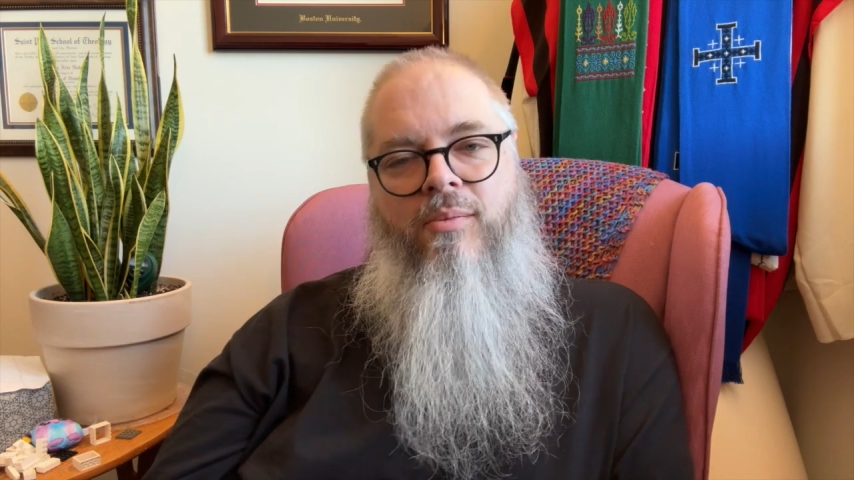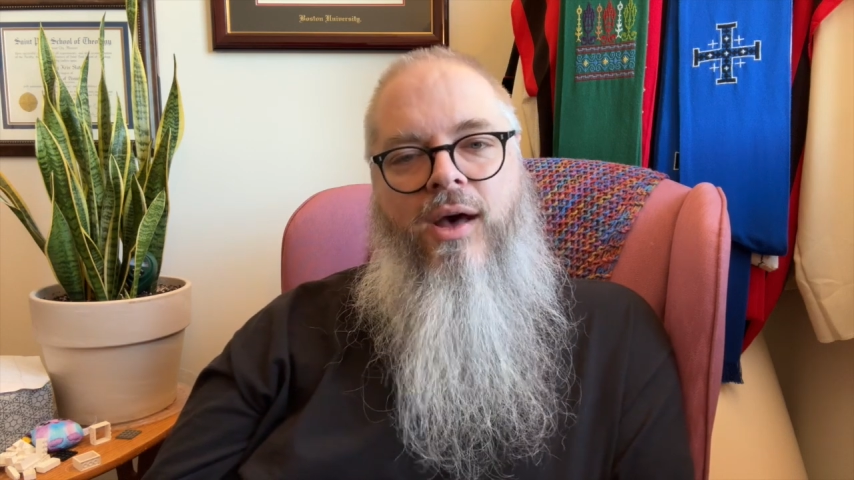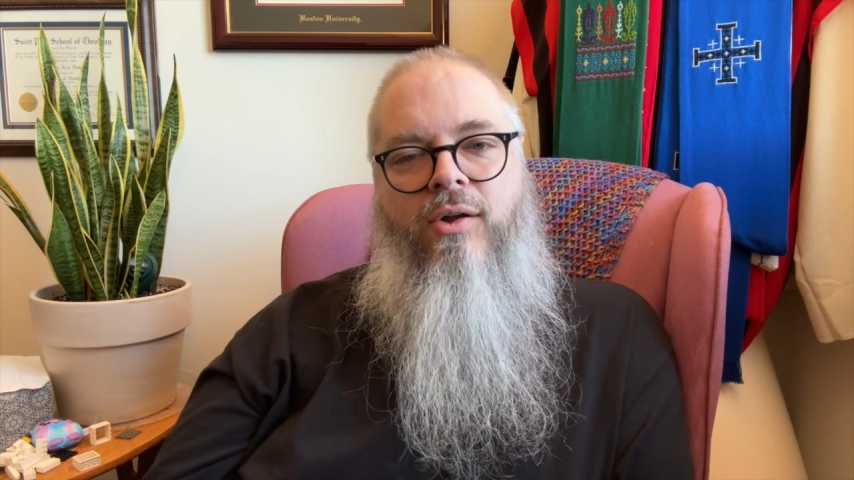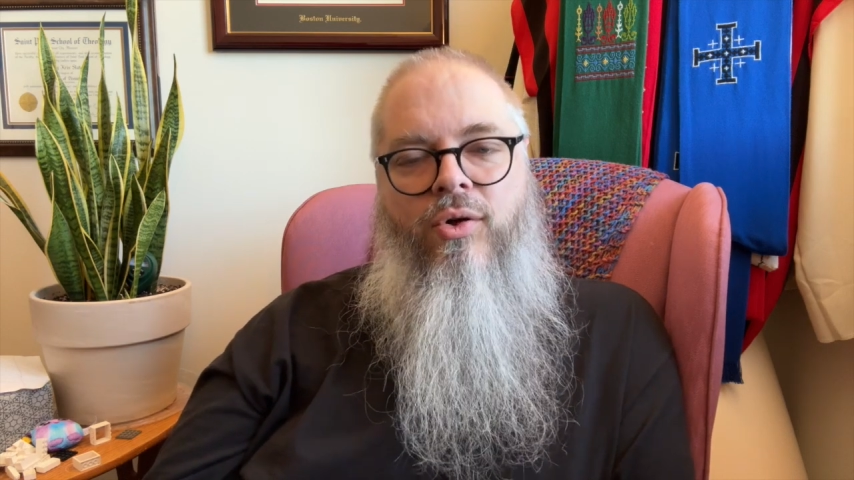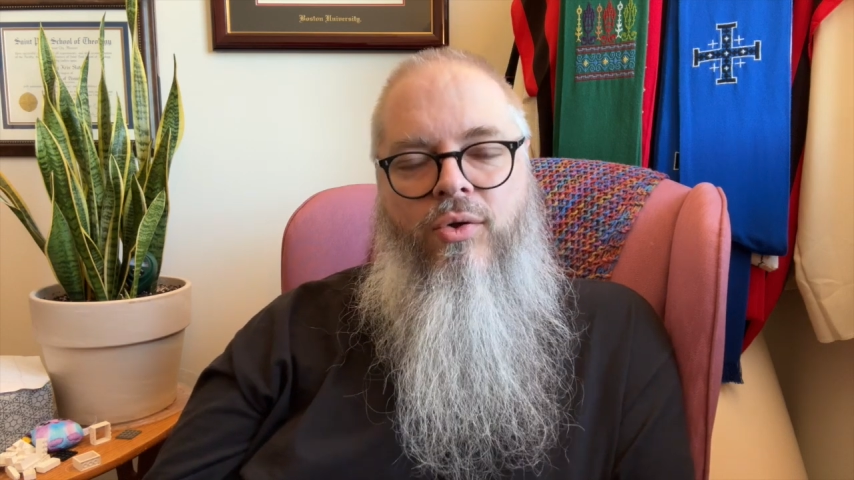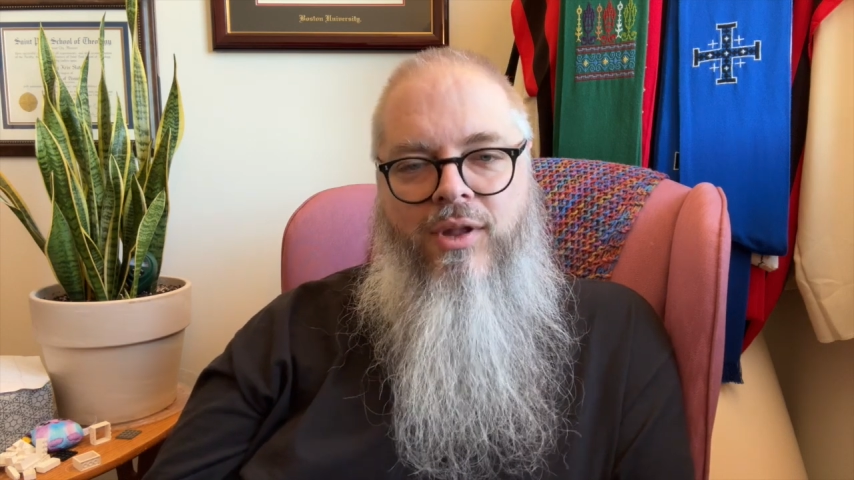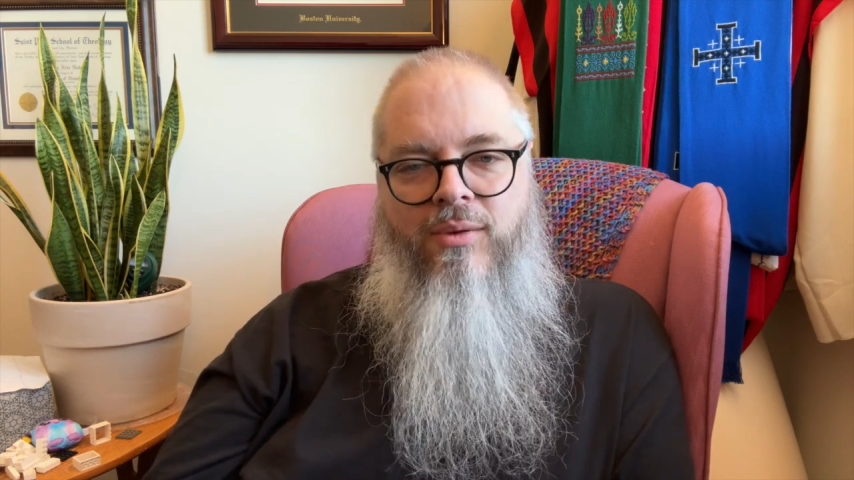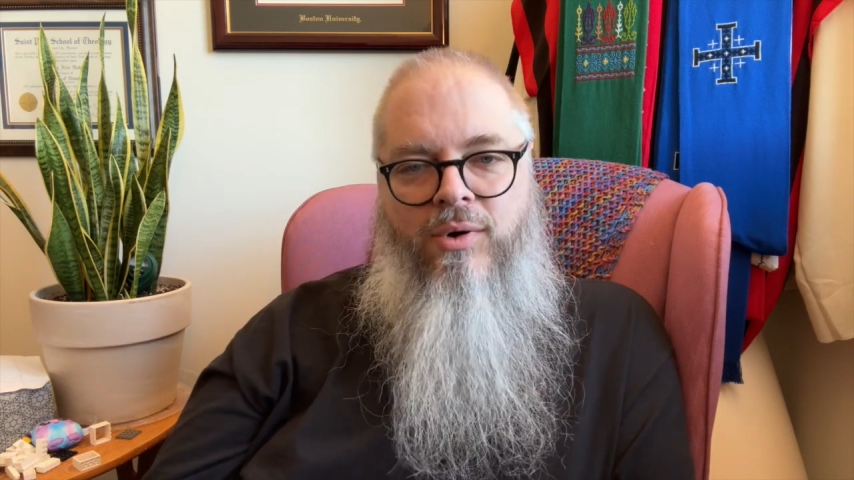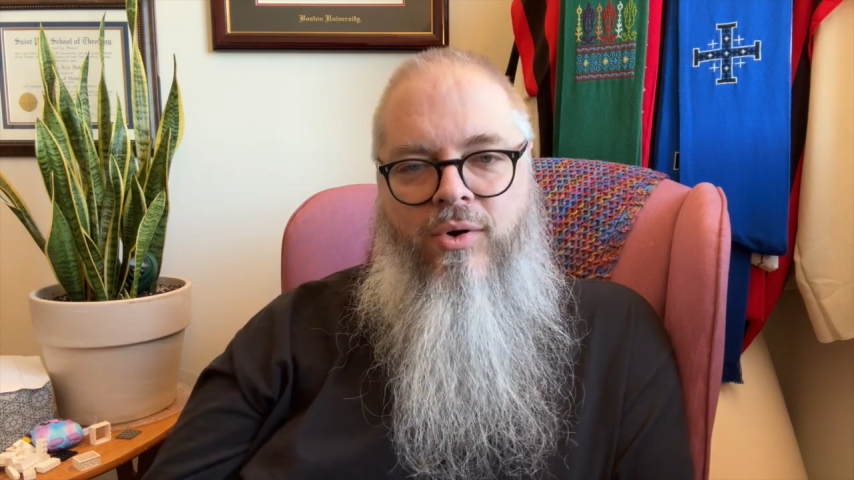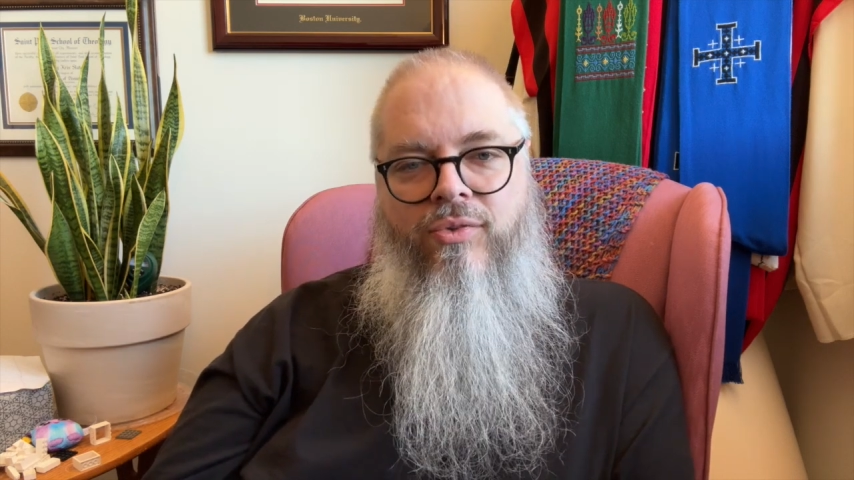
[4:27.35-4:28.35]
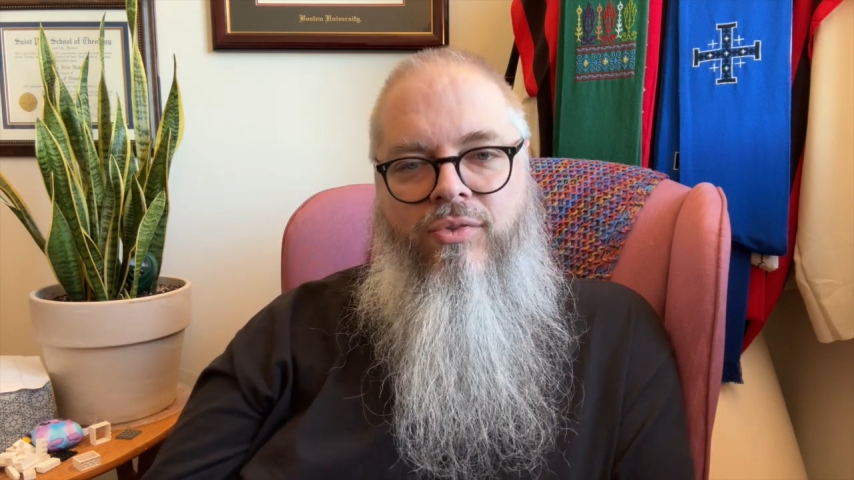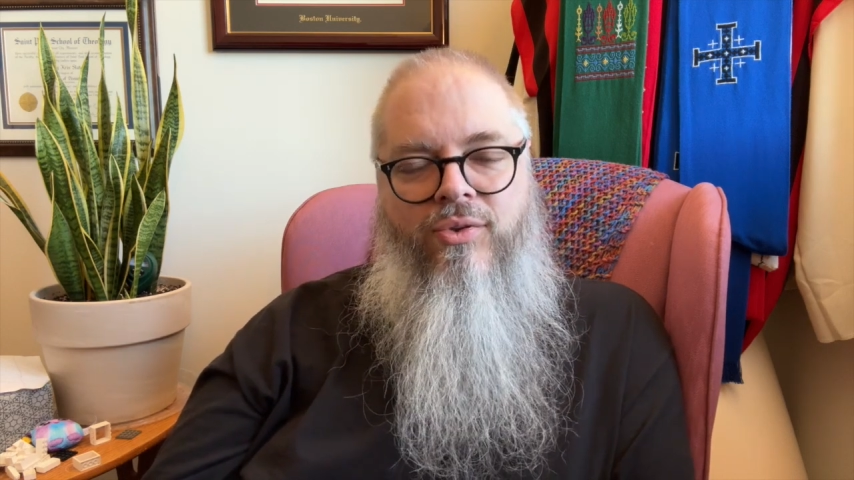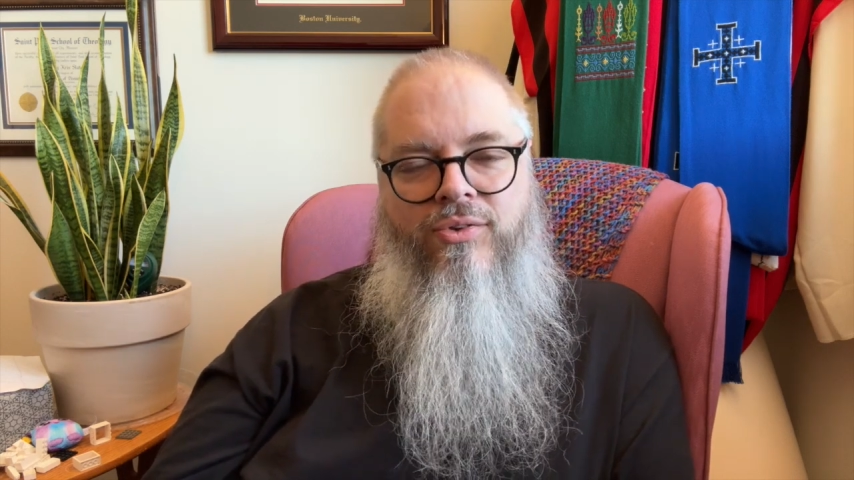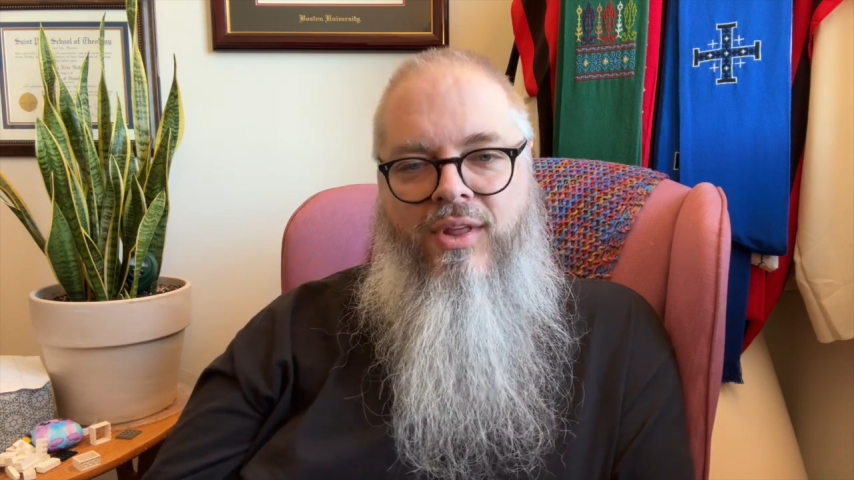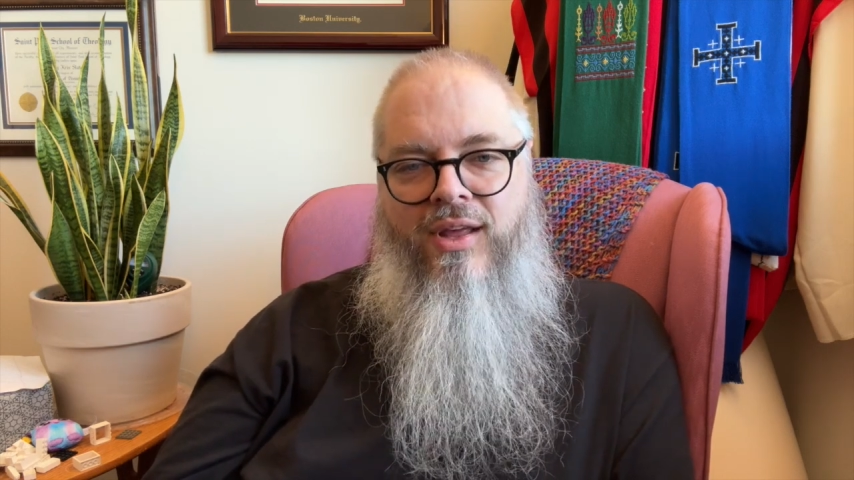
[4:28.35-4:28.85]
about holding both of
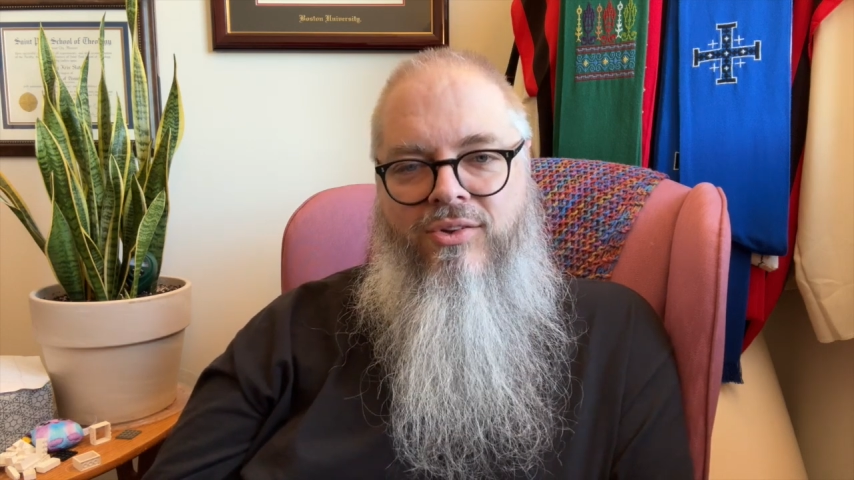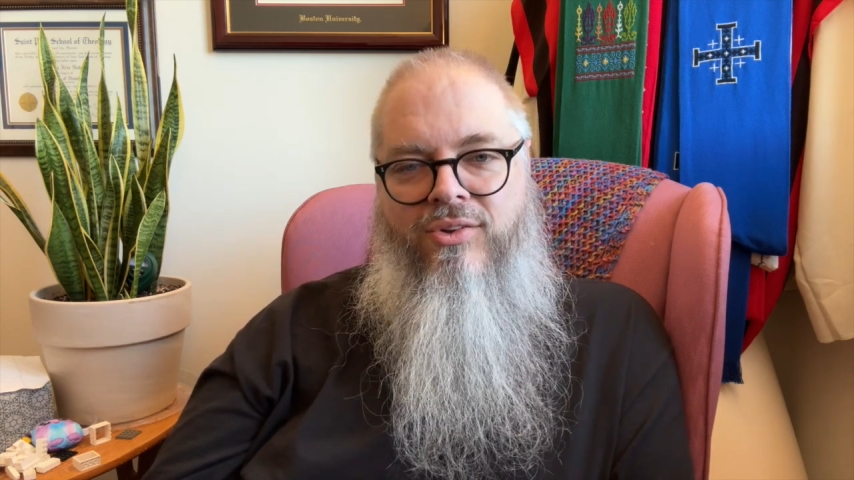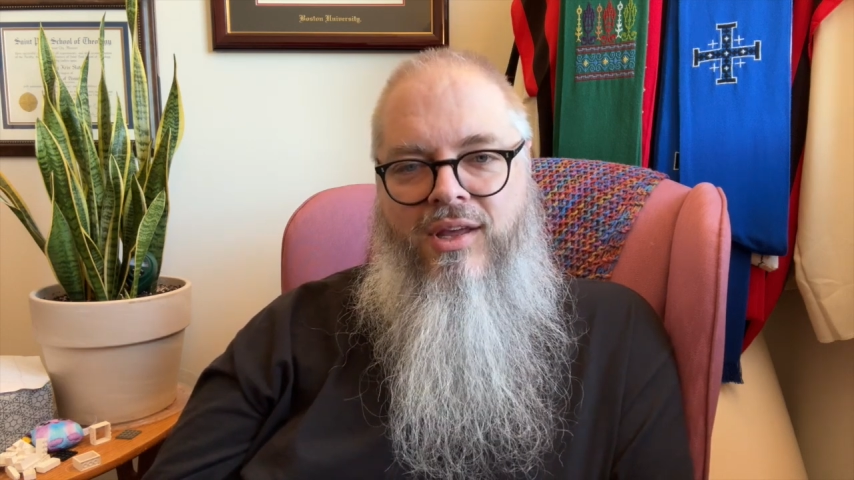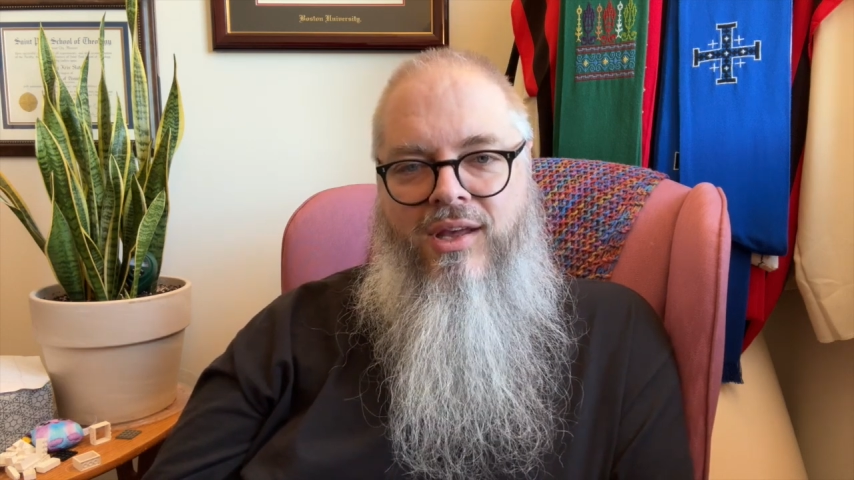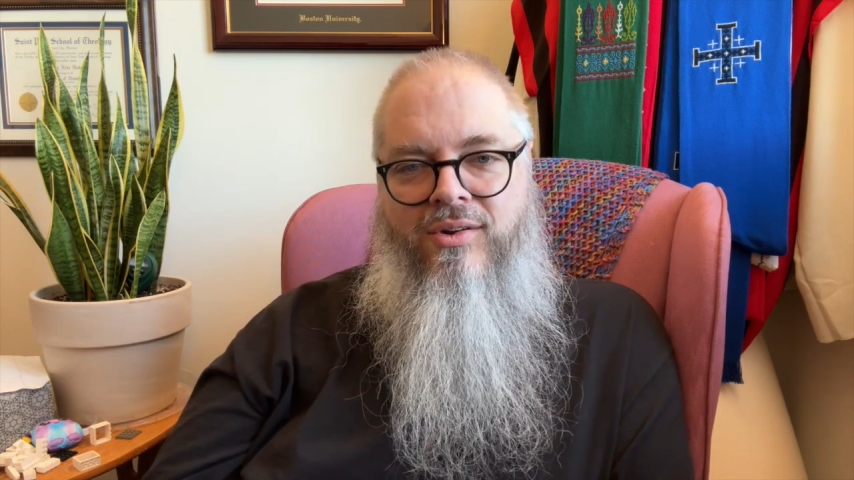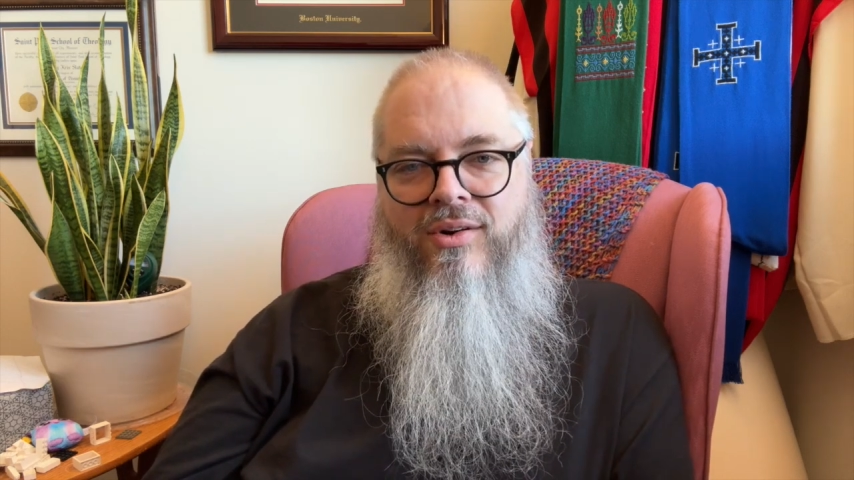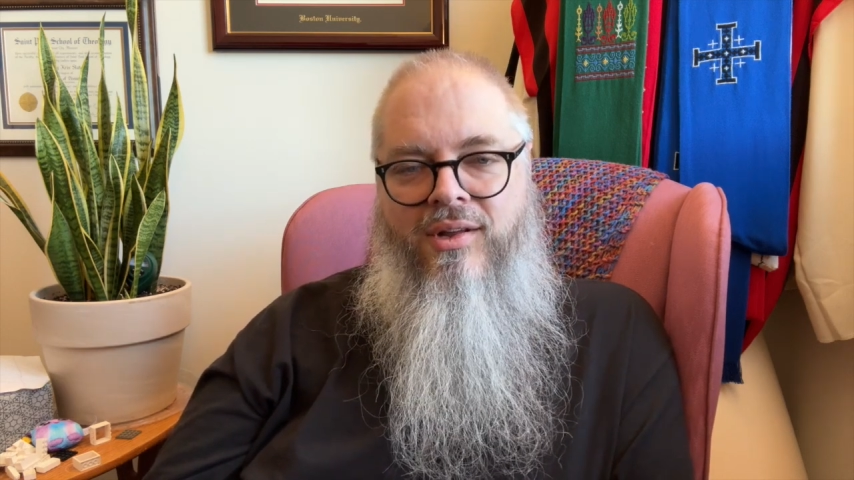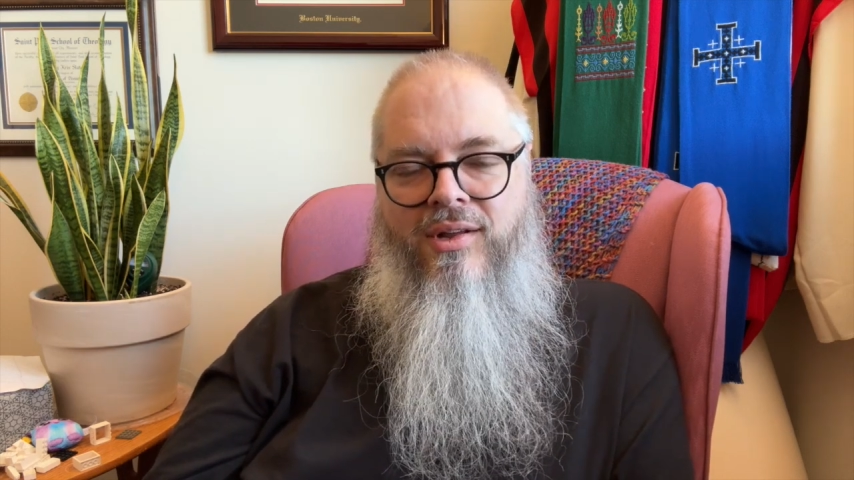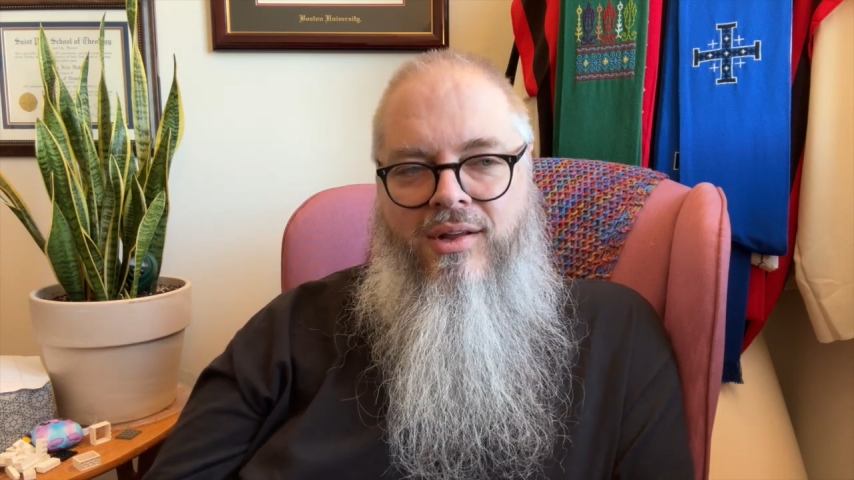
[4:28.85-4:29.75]
those things together.